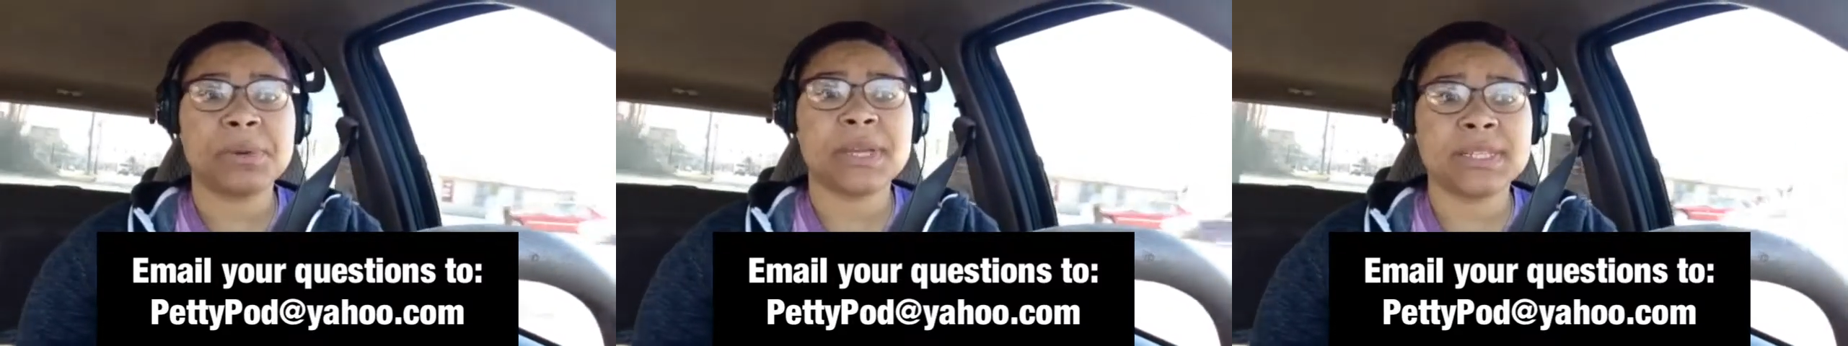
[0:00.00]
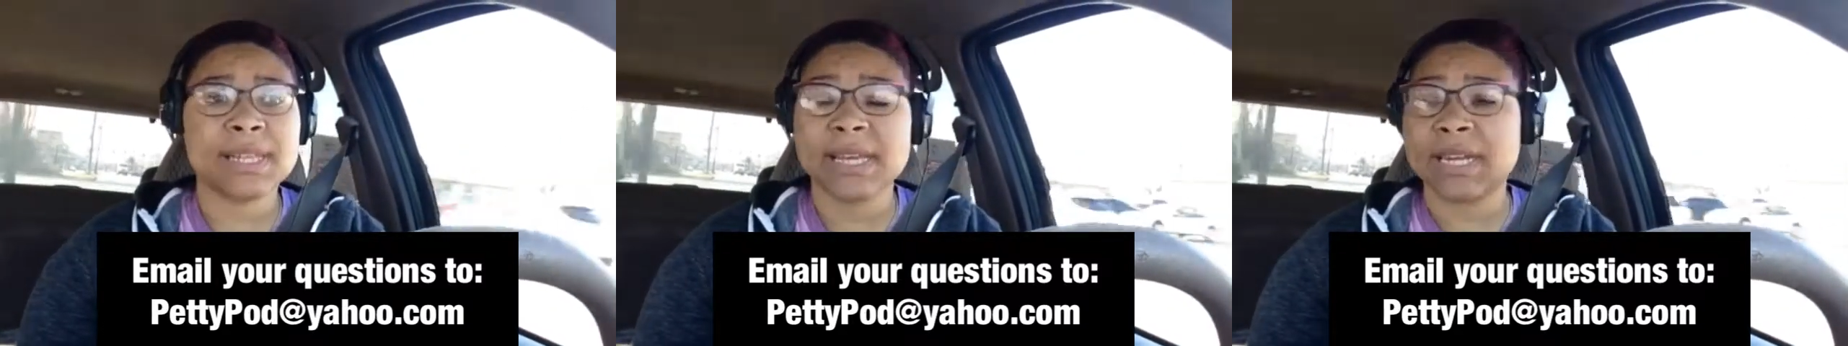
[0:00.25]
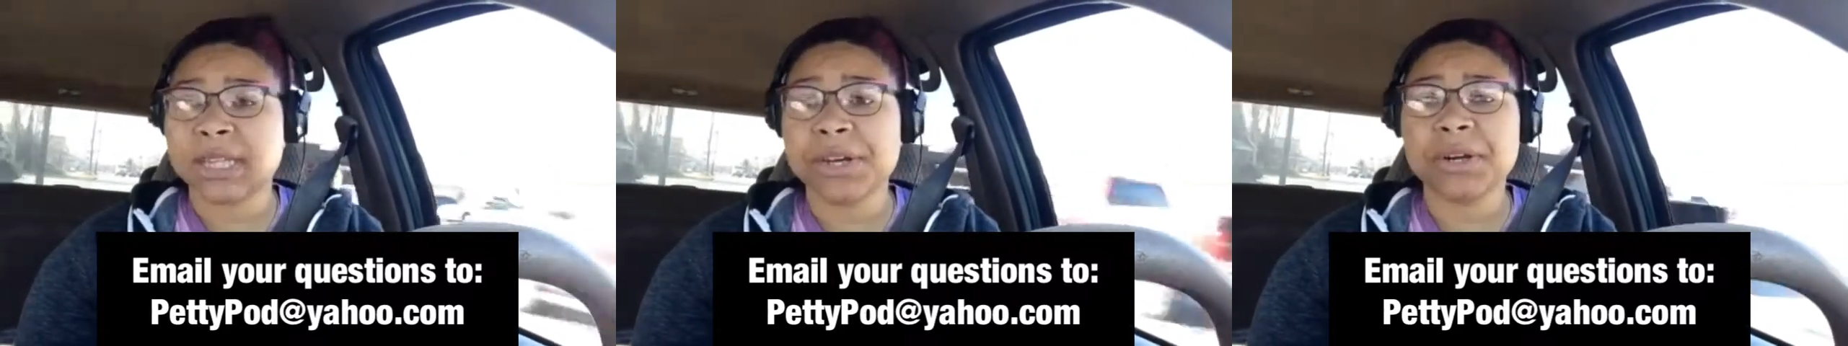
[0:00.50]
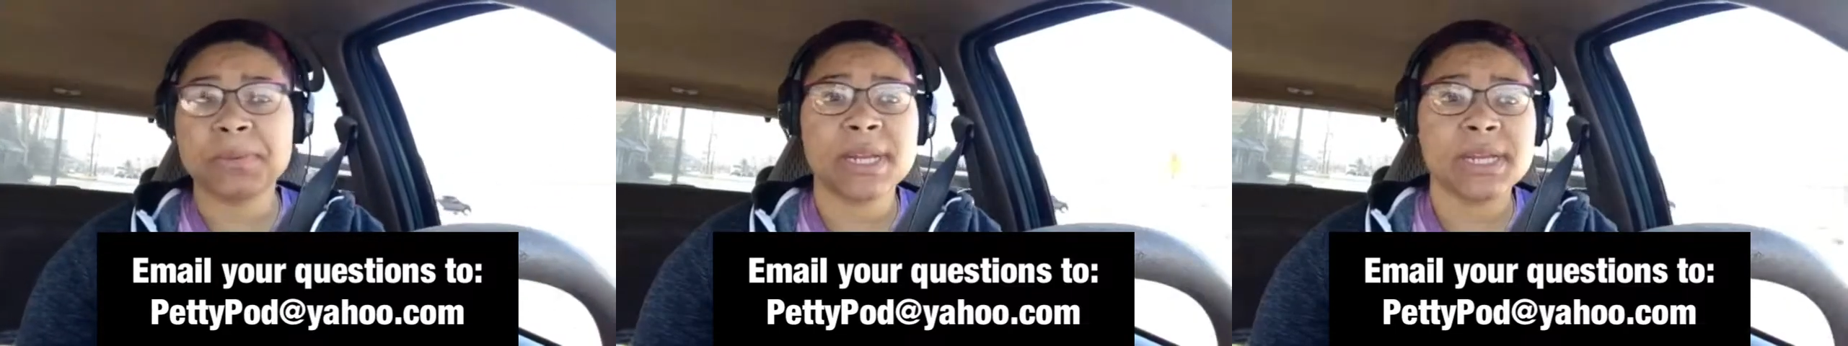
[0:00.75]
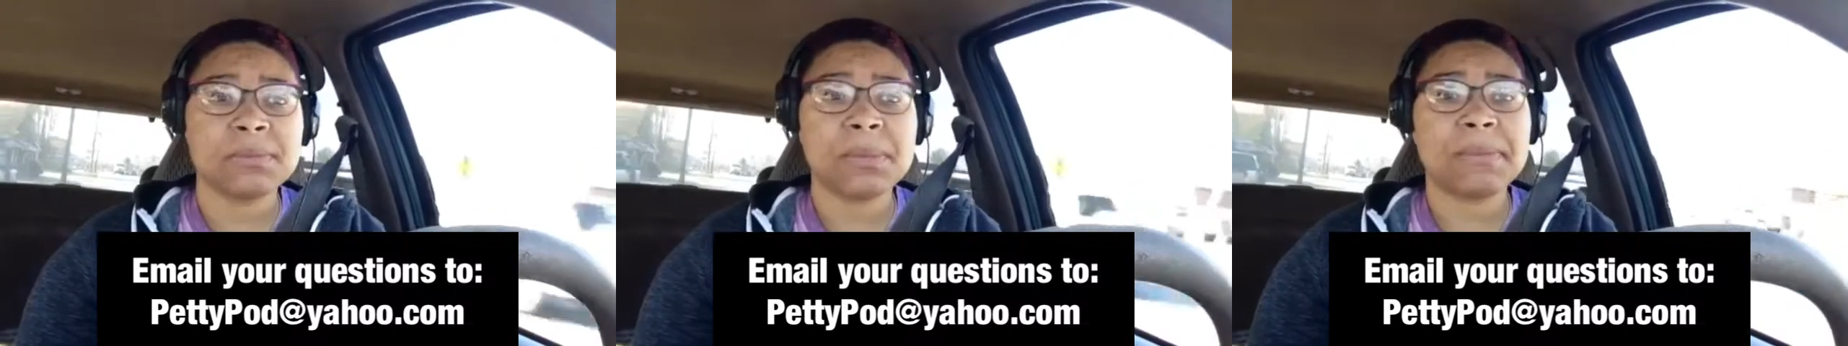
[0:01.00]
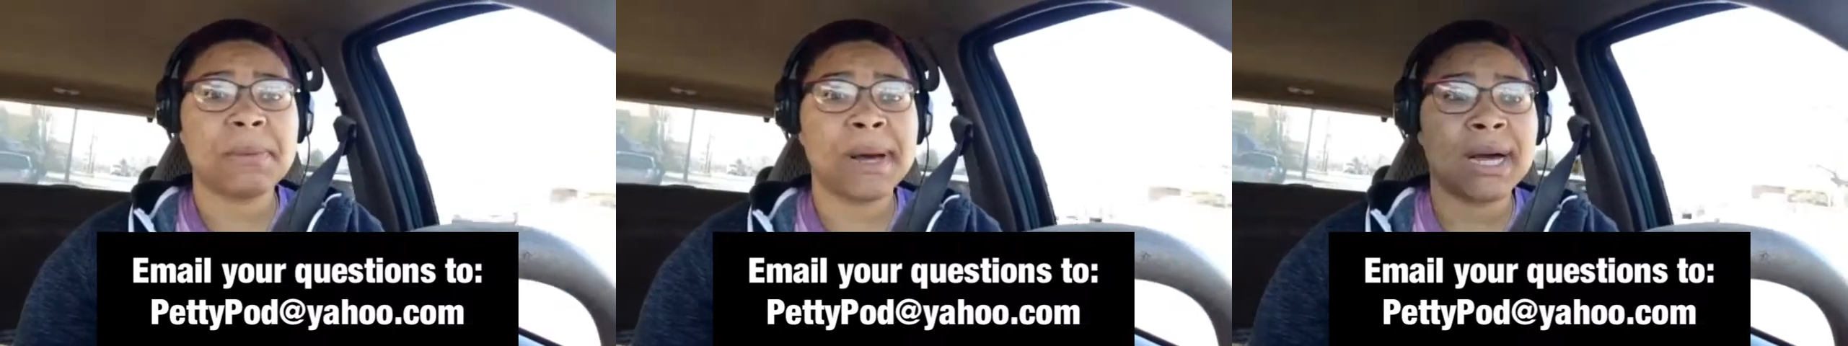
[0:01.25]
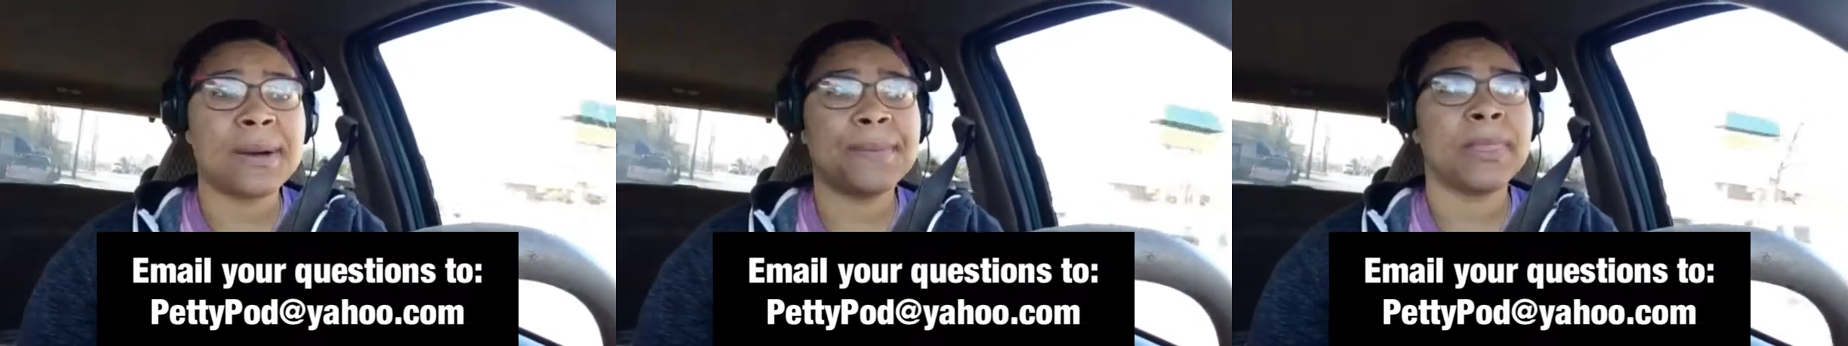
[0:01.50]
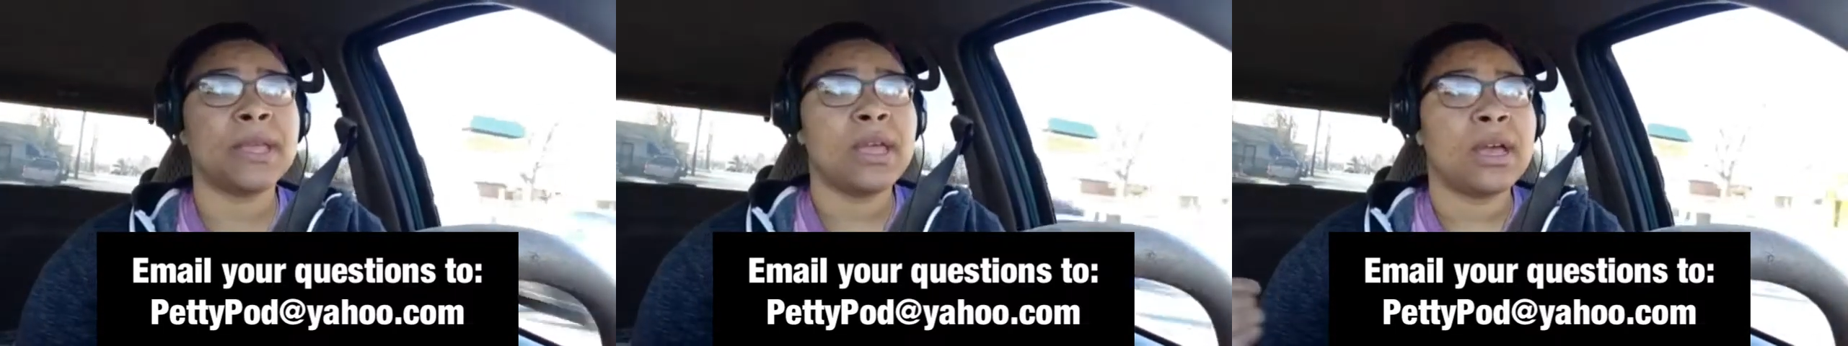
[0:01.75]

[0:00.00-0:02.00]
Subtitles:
and third opinion, me and my mom.